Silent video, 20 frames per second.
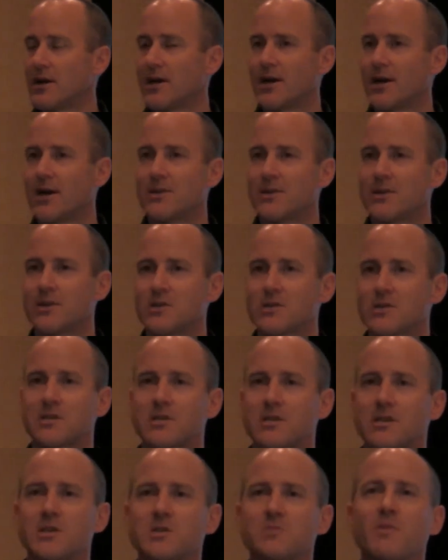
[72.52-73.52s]
And
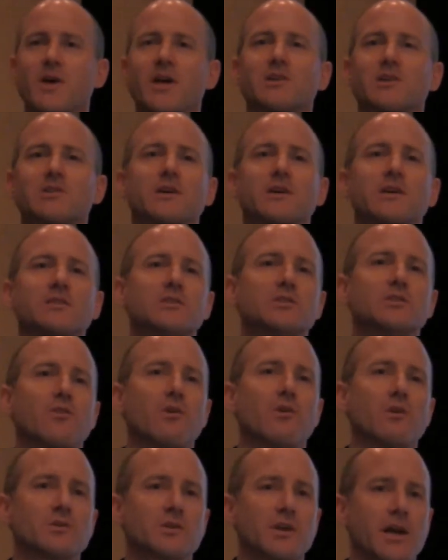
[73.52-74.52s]
this makes sense as
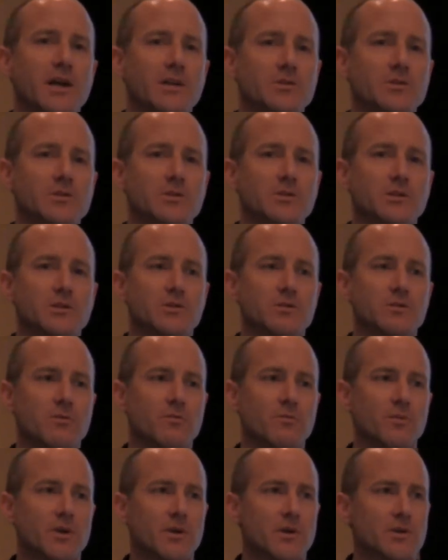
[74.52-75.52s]
far as cadence is
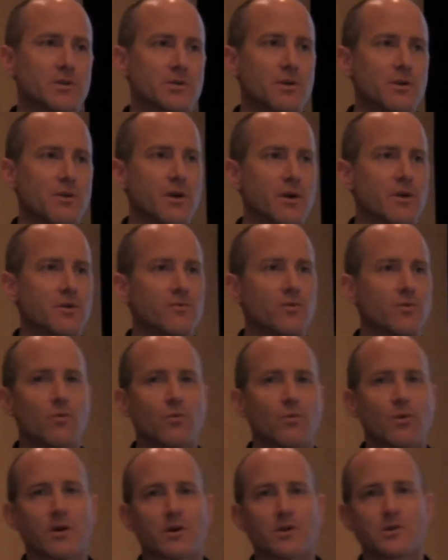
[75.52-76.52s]
concerned because their interval
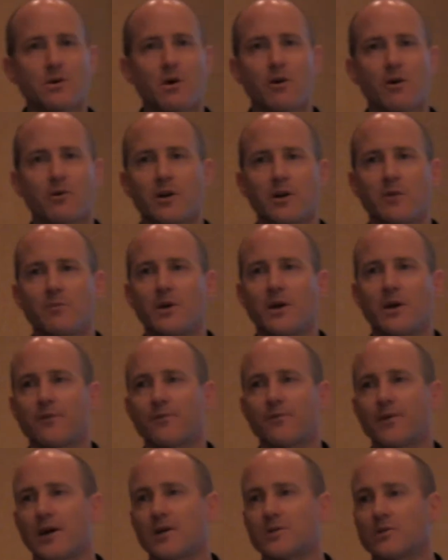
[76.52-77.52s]
work is all going to be at a
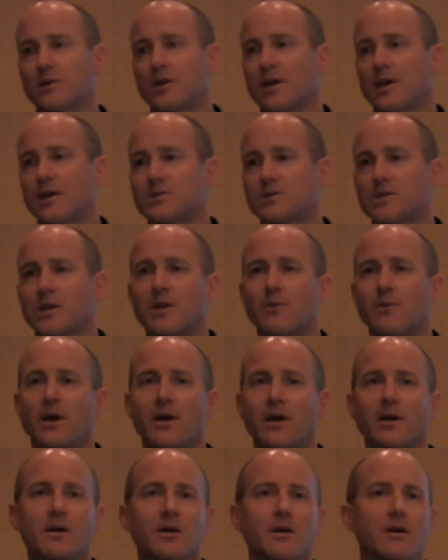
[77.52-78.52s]
faster cadence anyway.
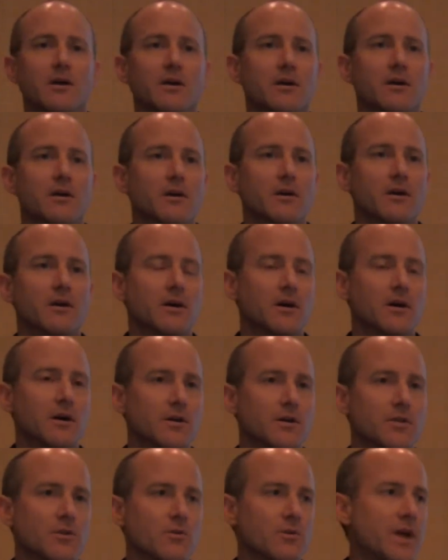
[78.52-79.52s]

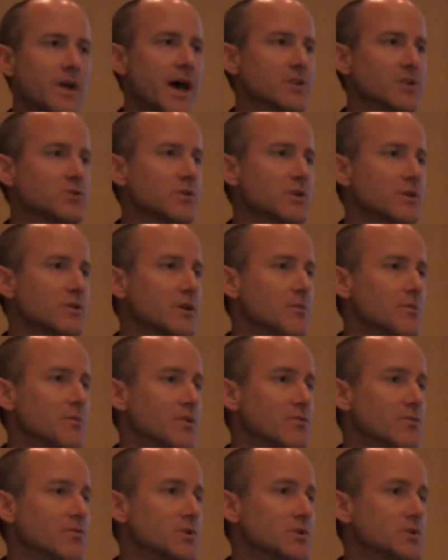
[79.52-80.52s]
They're naturally going to
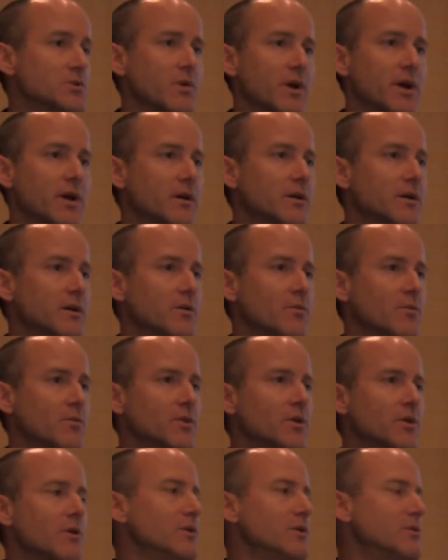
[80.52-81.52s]
mid-foot strike
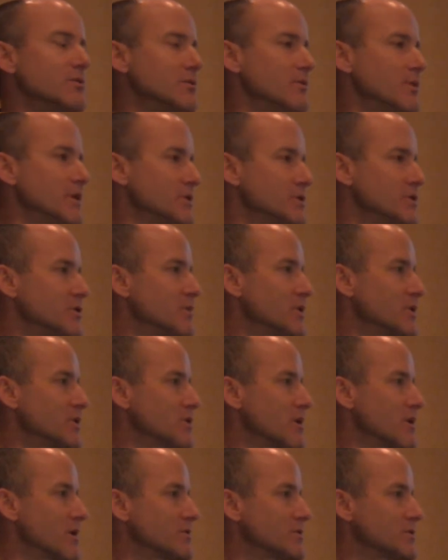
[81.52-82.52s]
without you doing too much
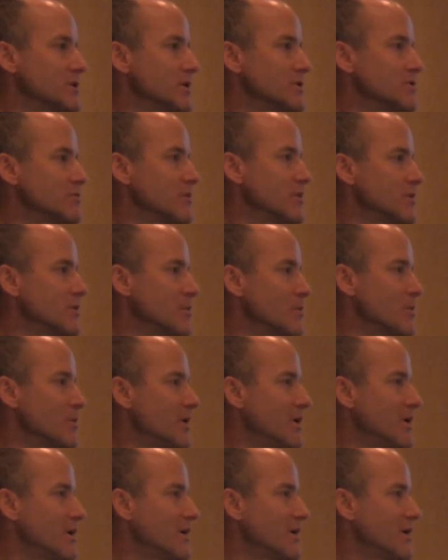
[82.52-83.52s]
conversation with
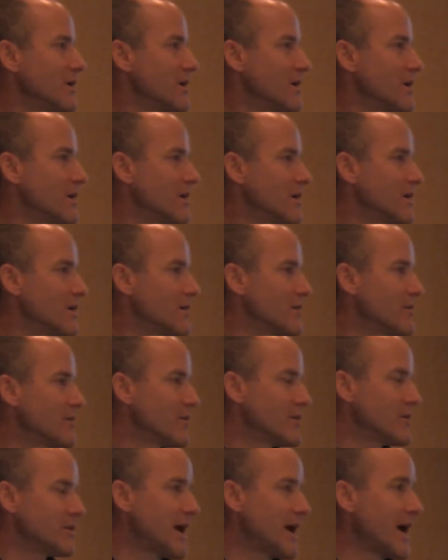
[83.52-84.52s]

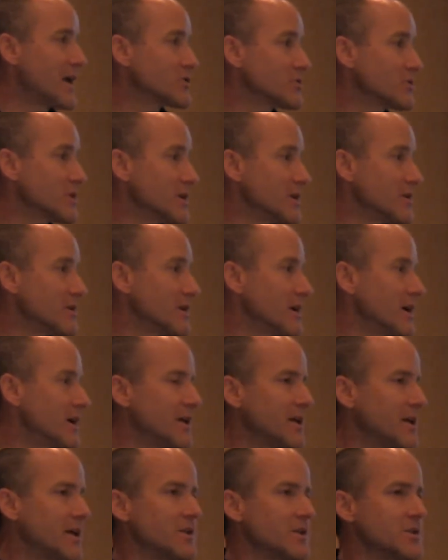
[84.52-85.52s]
them naturally.
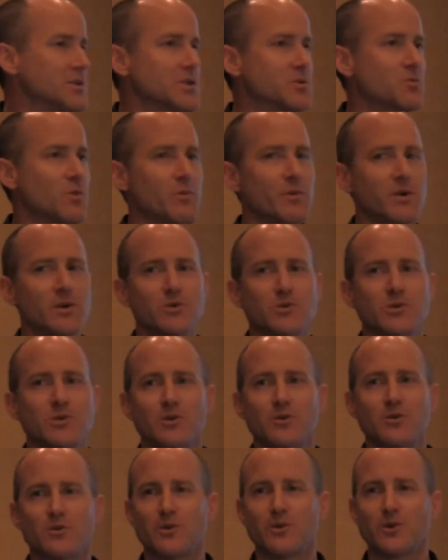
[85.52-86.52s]
And this is what we used to
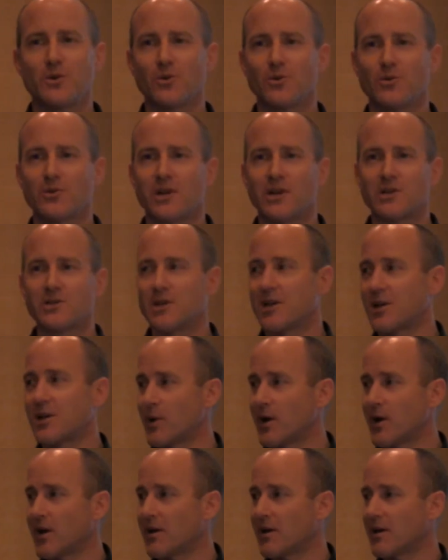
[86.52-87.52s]
do in the old days
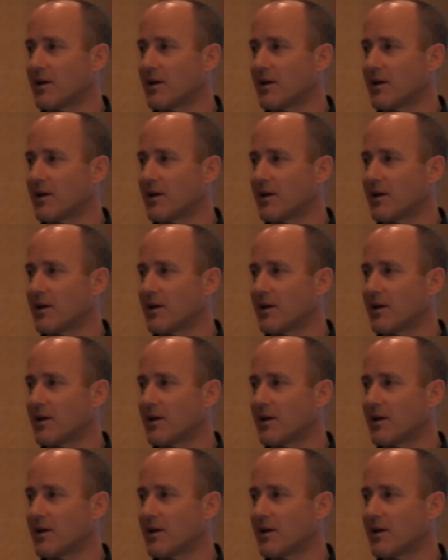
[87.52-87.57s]
anyway.